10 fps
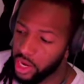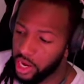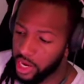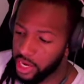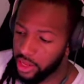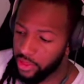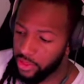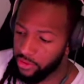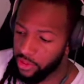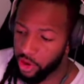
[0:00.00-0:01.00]
uh,
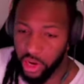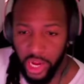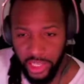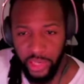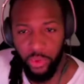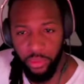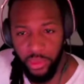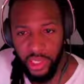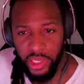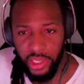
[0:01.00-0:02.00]
their content will
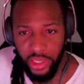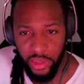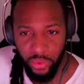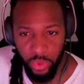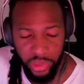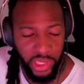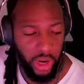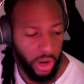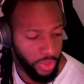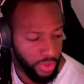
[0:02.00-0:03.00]
be will be
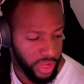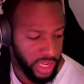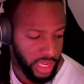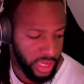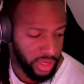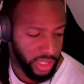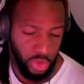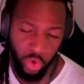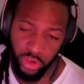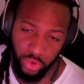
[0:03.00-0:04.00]
on the
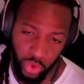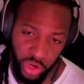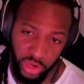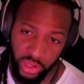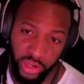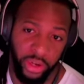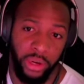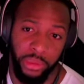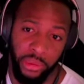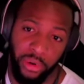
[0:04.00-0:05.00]
Discord as well, and they're going to
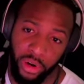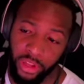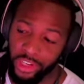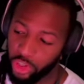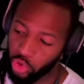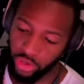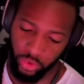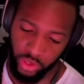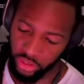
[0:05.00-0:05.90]
be a part of the Discord as well.